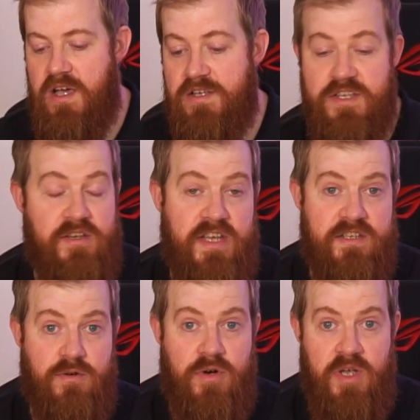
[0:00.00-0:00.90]
so that's
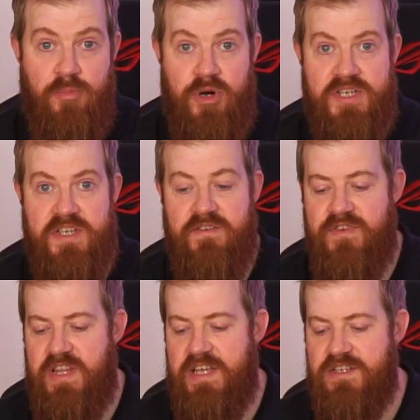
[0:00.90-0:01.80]
quite impressive,
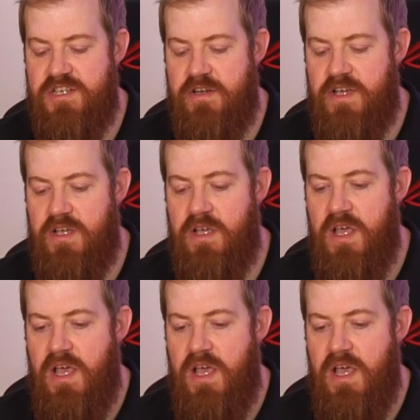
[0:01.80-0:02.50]
and that's showing